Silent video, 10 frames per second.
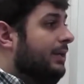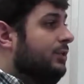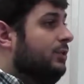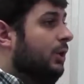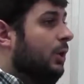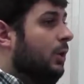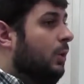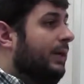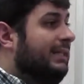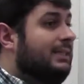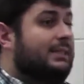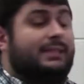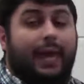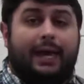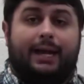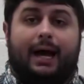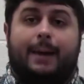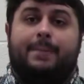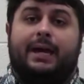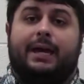So instead,
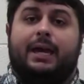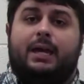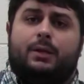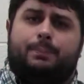I might